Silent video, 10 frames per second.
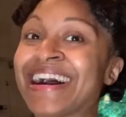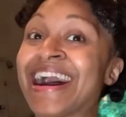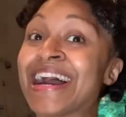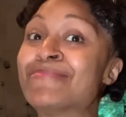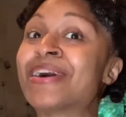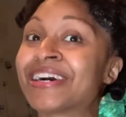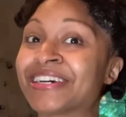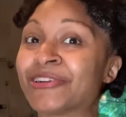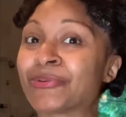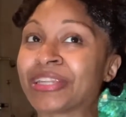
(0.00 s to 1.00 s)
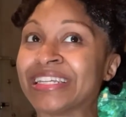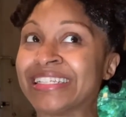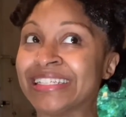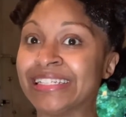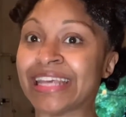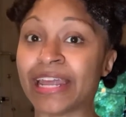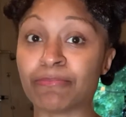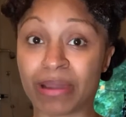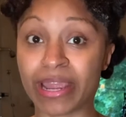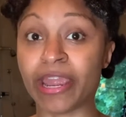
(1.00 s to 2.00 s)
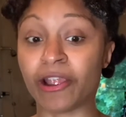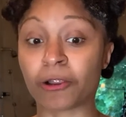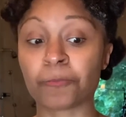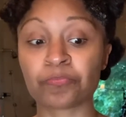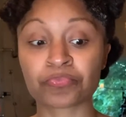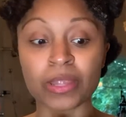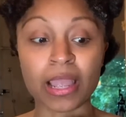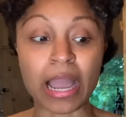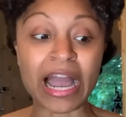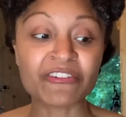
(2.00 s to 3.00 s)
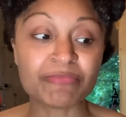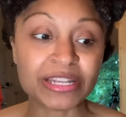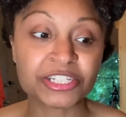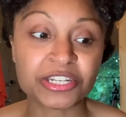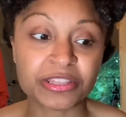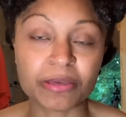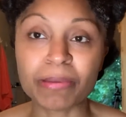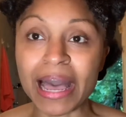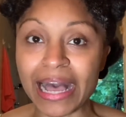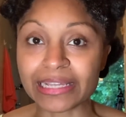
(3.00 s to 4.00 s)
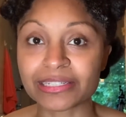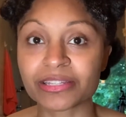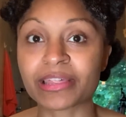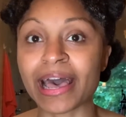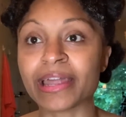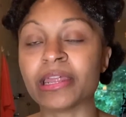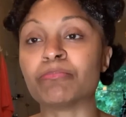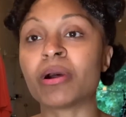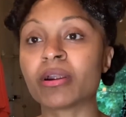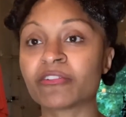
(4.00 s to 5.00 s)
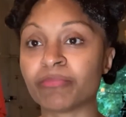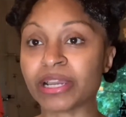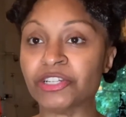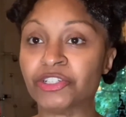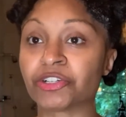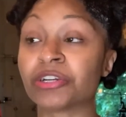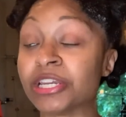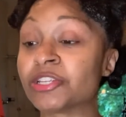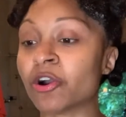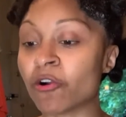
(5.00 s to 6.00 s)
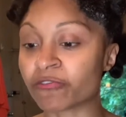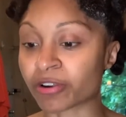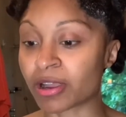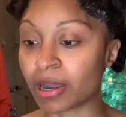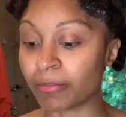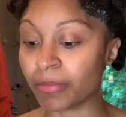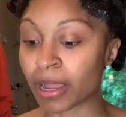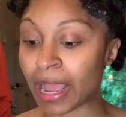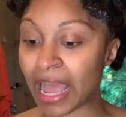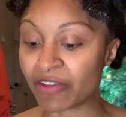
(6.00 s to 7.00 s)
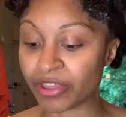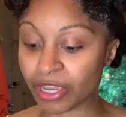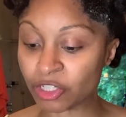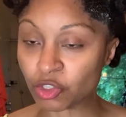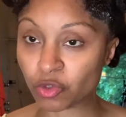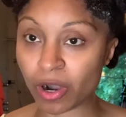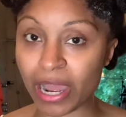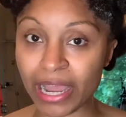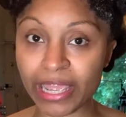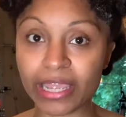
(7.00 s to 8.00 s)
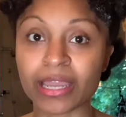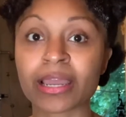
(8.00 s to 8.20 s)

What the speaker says: I'm not gonna really set my hair. I've mentioned in the past that in part of my journey to overcome having dry,